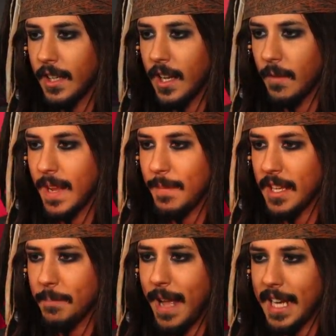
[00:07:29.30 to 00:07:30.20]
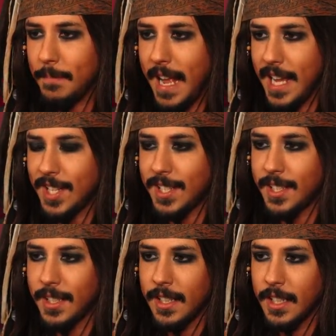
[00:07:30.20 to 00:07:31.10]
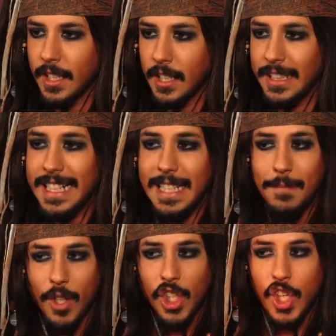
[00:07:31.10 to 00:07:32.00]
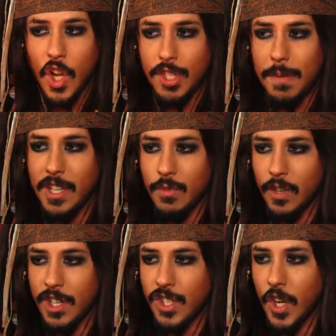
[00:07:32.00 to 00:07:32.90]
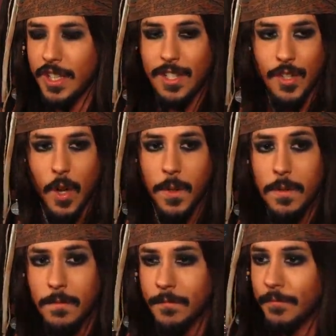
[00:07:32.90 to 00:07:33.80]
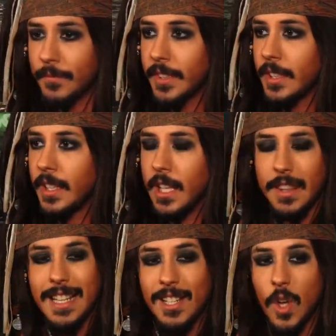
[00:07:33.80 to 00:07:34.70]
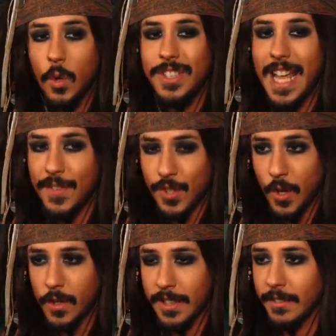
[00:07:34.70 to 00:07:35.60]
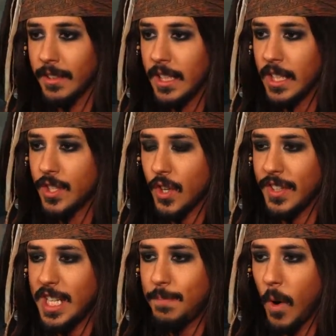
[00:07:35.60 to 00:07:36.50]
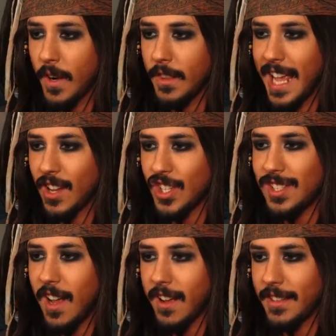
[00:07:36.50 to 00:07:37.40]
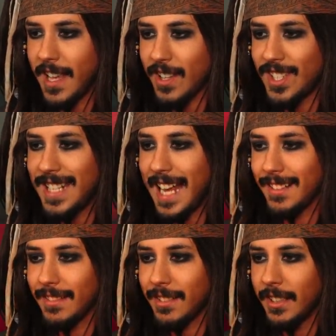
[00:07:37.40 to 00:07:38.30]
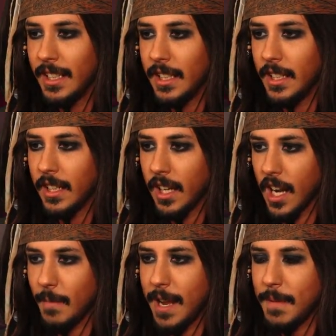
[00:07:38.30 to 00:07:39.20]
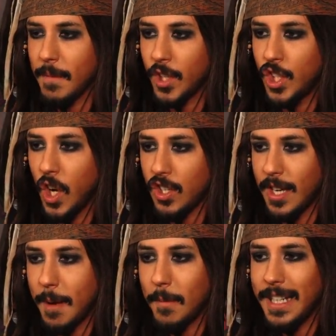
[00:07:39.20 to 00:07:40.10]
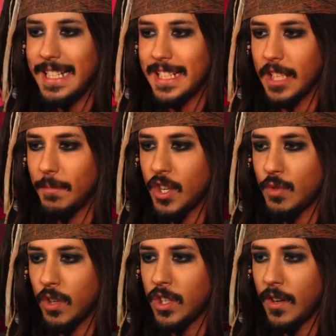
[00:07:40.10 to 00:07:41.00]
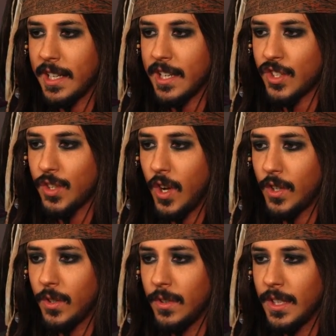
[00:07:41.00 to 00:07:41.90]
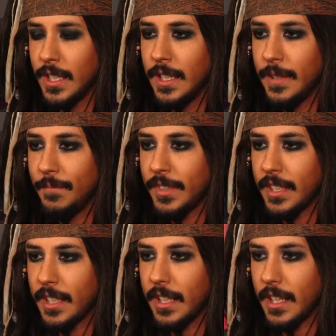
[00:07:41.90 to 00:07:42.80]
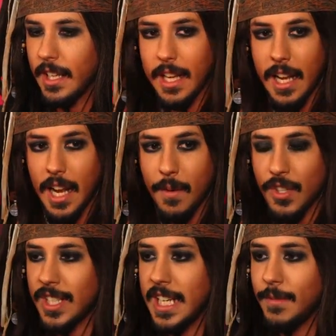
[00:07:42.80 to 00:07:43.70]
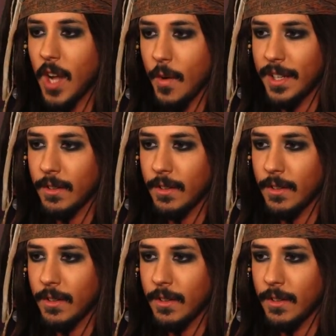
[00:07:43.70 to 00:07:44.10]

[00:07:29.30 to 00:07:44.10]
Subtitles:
I'm aiming at the back mast, leading my shots because we're in a turning circle. This is called death circling. So at this point, they are stuck. They are stagnant. I'm aiming my shots and I'm leading them because we're going in a circle. And we just keep going.